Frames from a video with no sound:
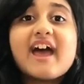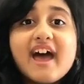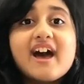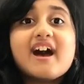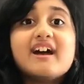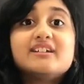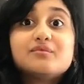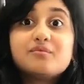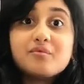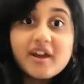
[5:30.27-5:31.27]
air is
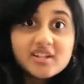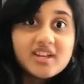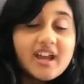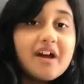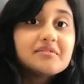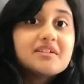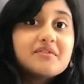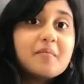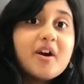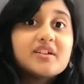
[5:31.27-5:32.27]
rushing out of
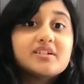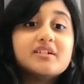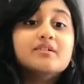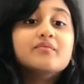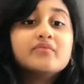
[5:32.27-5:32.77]
the bottle.